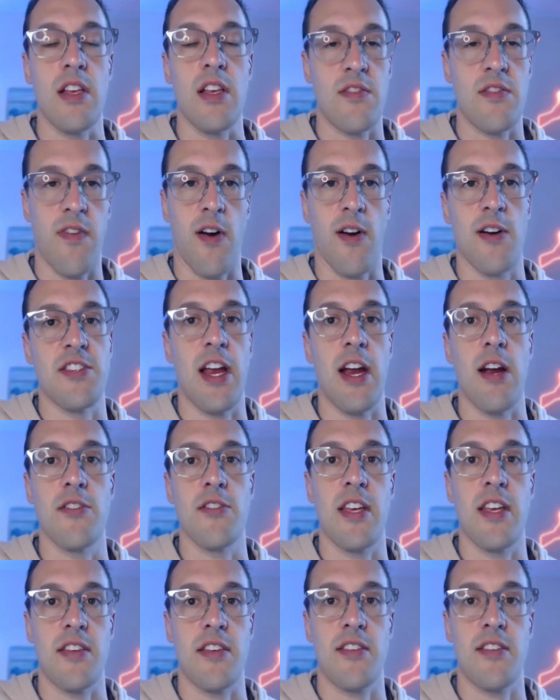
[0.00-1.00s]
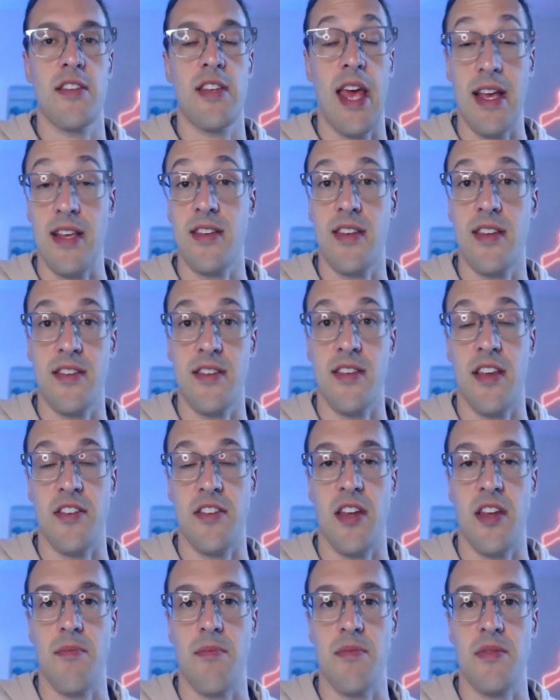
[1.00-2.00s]
as far as Aehr Test
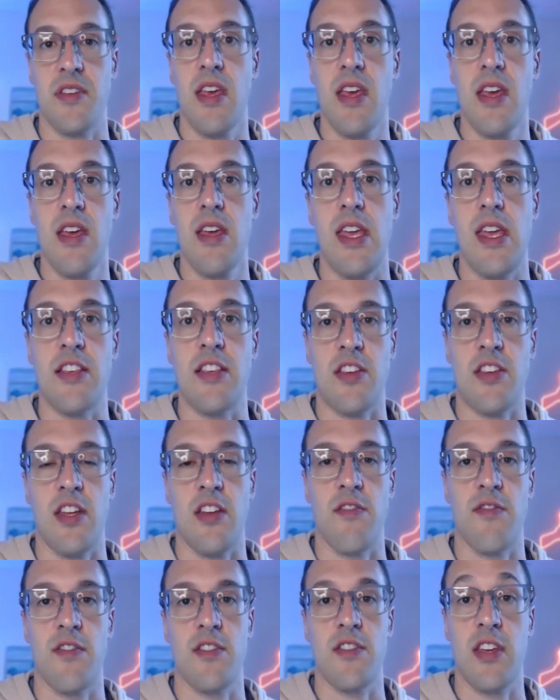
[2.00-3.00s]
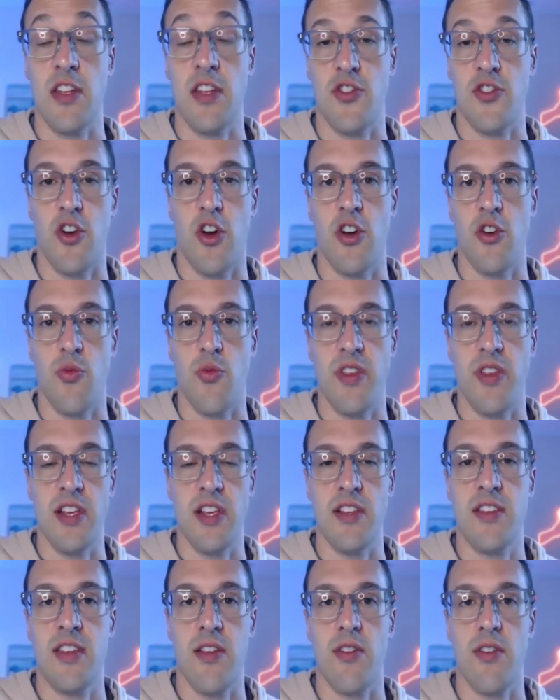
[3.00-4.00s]
Systems is con concerned with
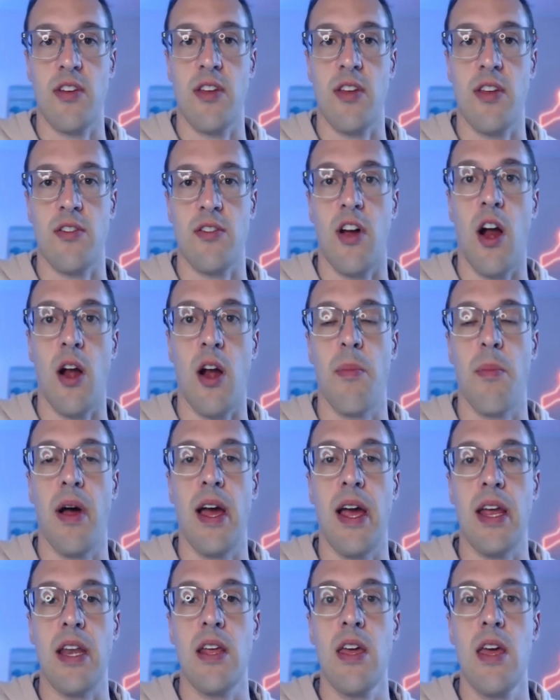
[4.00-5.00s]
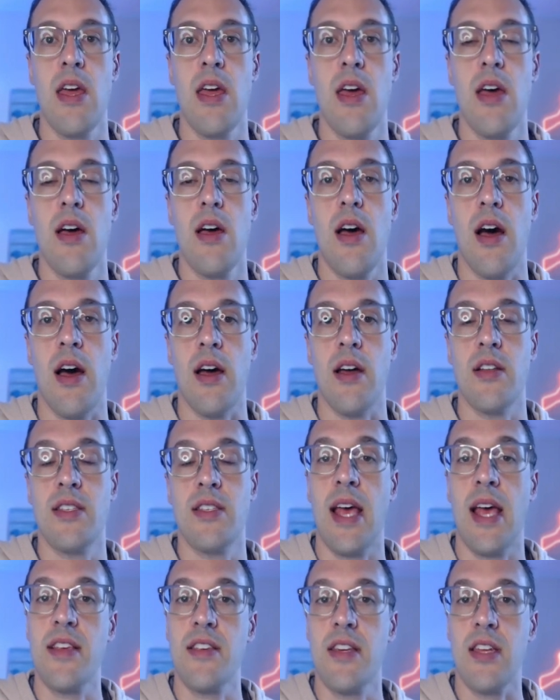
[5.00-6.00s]
its silicon carbide uh,
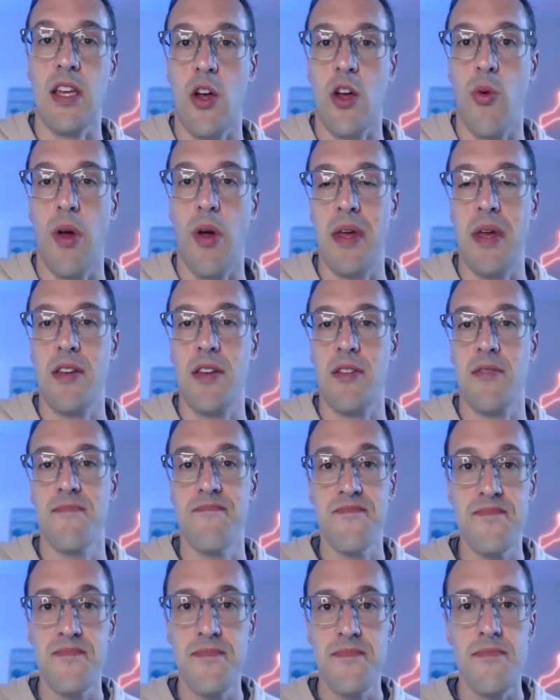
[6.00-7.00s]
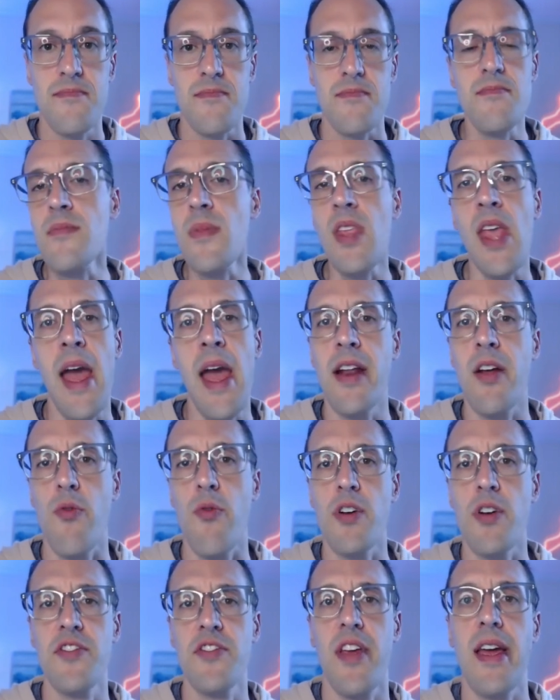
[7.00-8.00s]
testing equipment. And
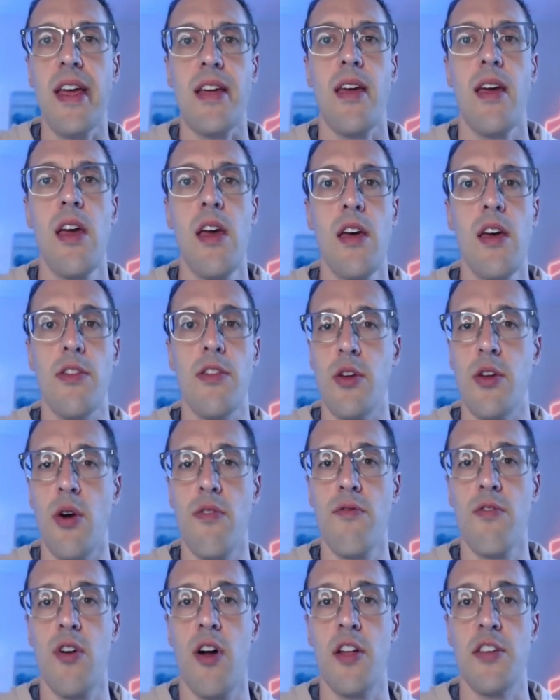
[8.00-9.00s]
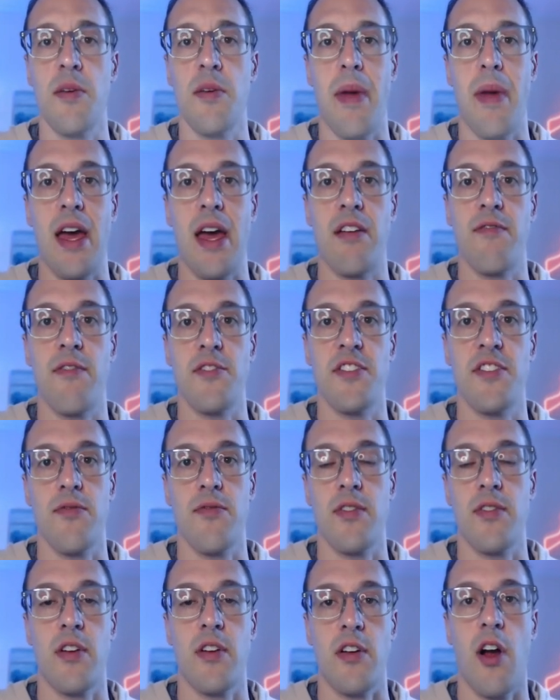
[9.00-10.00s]
it looks like the overall demand for
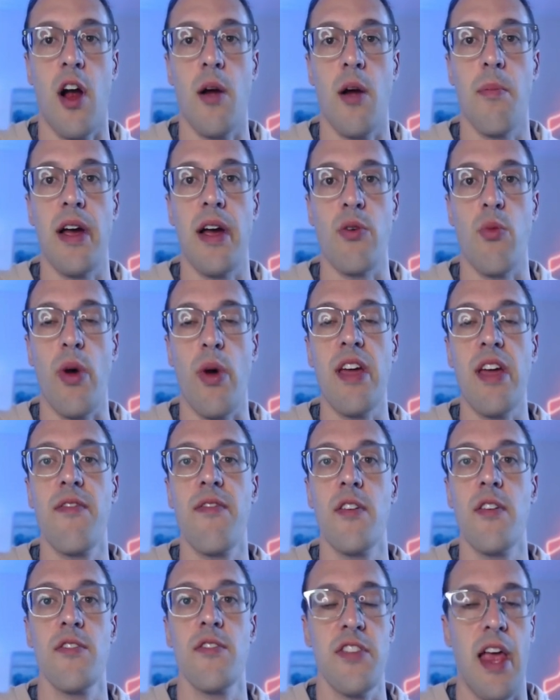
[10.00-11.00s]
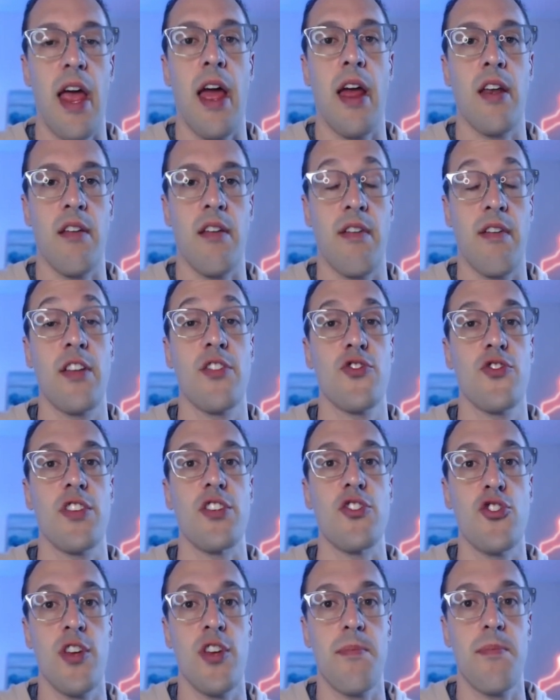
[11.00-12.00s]
silicon carbide wafers and
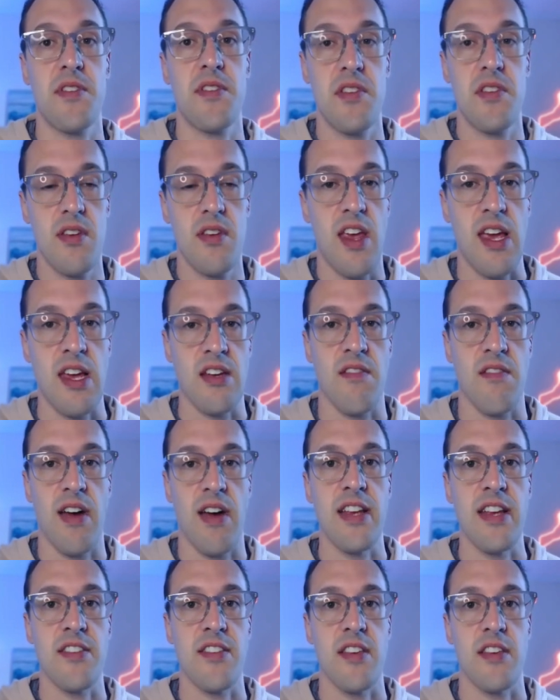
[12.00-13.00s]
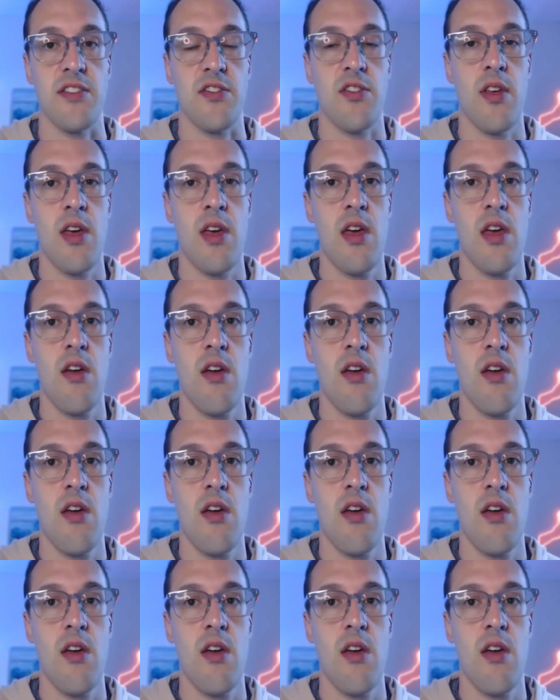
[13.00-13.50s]
eventually chips and devices